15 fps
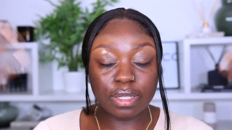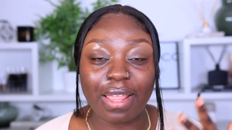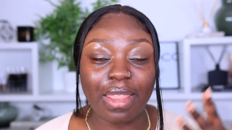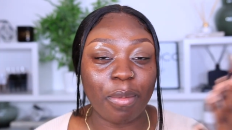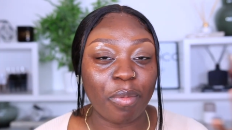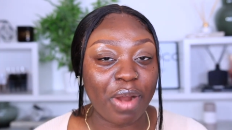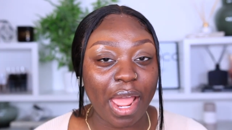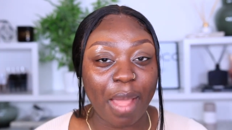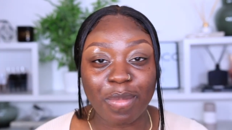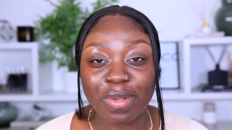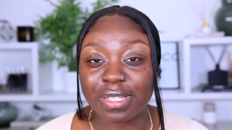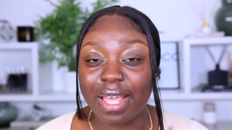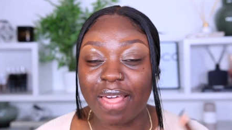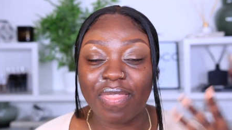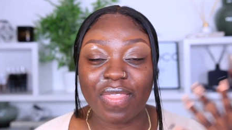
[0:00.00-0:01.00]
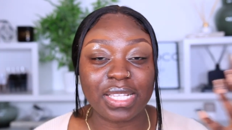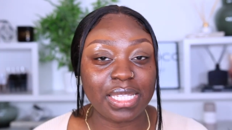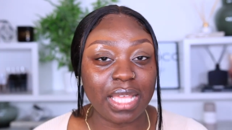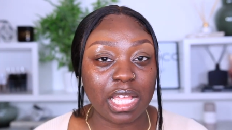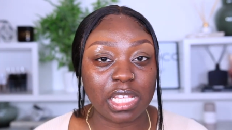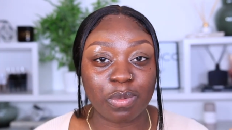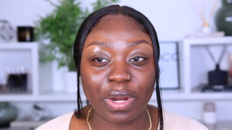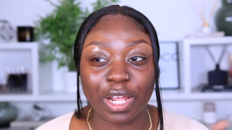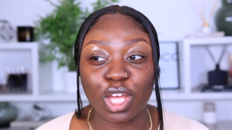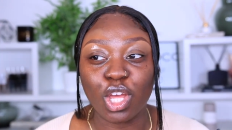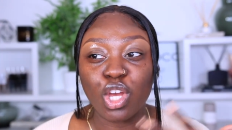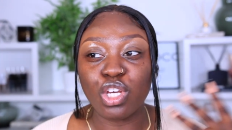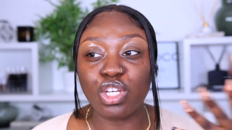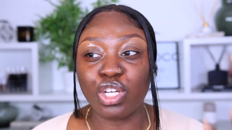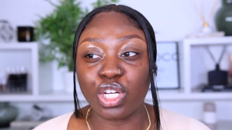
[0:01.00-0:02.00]
Like the primers and the setting spray,
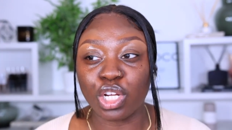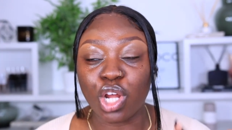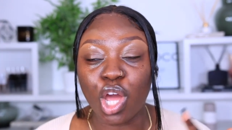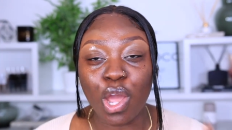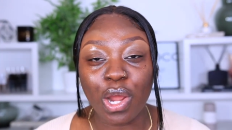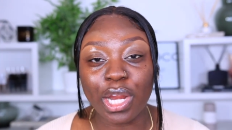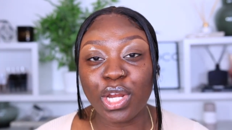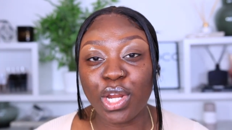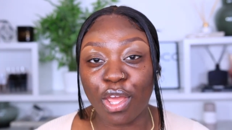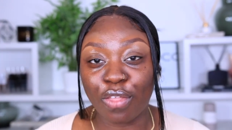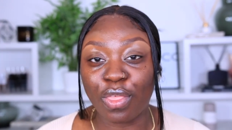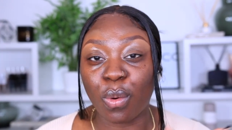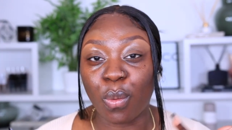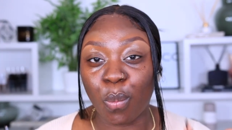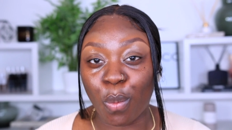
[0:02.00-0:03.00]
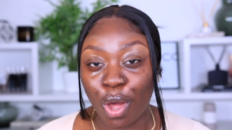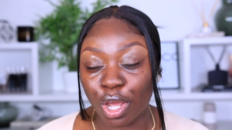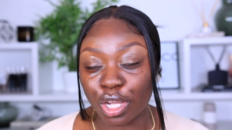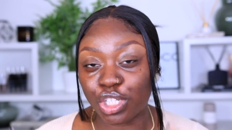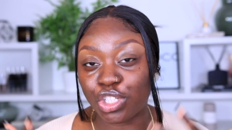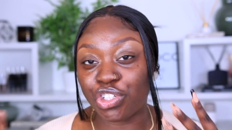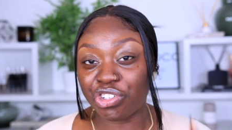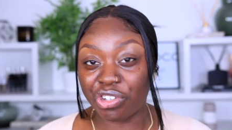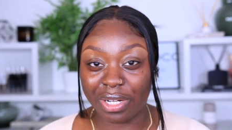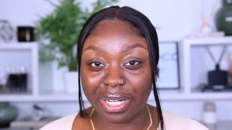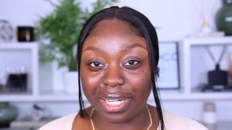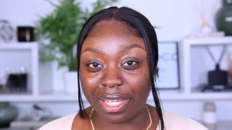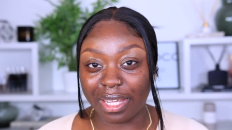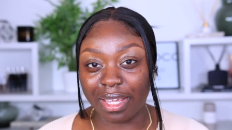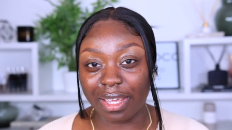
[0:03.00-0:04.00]
you can only know they work
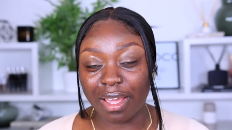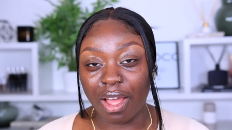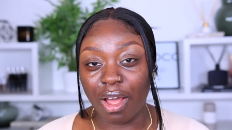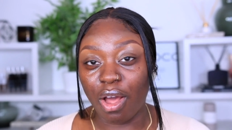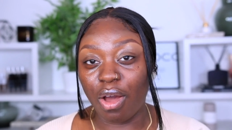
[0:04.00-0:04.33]
truly